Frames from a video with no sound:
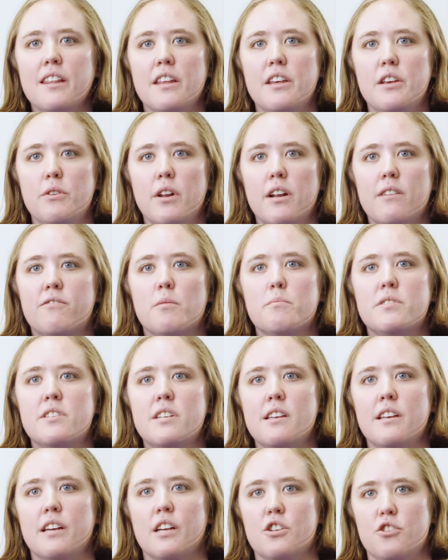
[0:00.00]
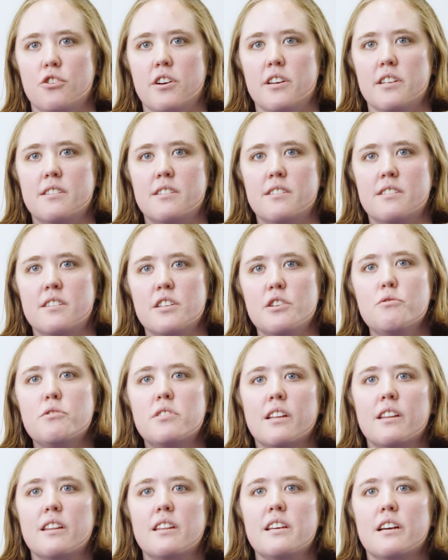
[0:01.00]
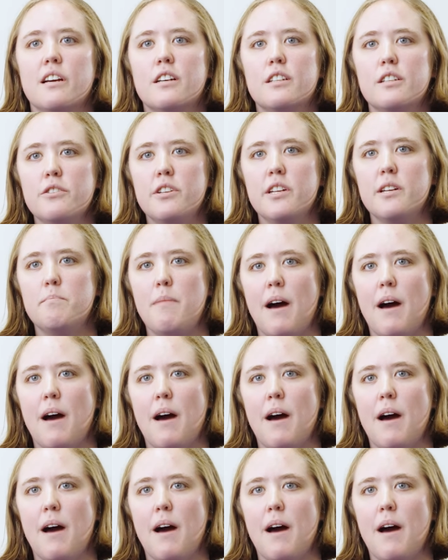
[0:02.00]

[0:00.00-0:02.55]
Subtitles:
the unit from ceiling joists using the included